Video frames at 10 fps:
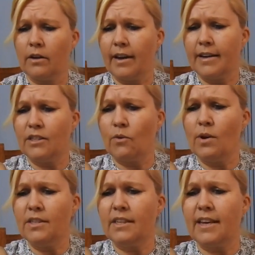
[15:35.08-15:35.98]
Okay, so
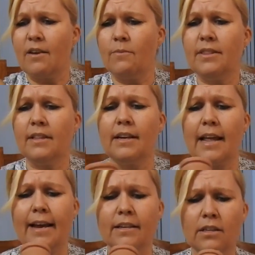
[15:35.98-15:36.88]
once again with the
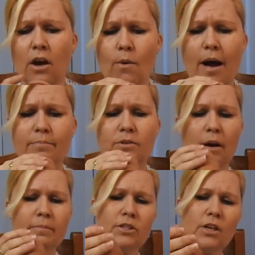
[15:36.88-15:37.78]
legs, go up.
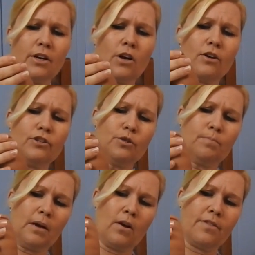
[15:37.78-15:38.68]
I'm just going to go
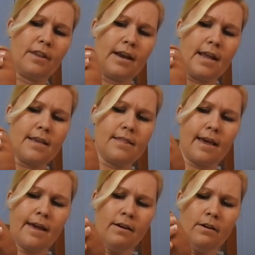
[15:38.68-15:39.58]
just below the knee
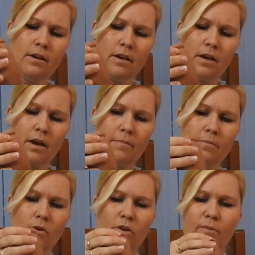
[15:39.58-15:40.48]
there.
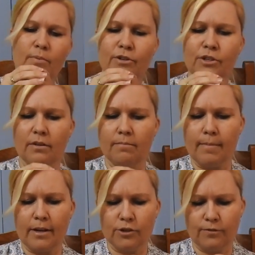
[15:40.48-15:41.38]
I'm not going to push it
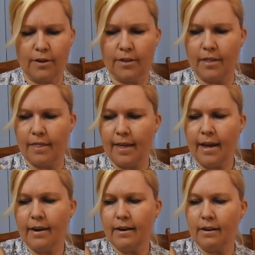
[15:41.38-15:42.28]
much further than
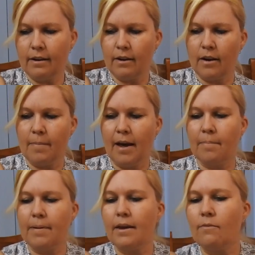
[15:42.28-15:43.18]
that. I'm
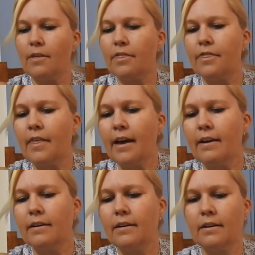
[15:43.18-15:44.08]
happy with that.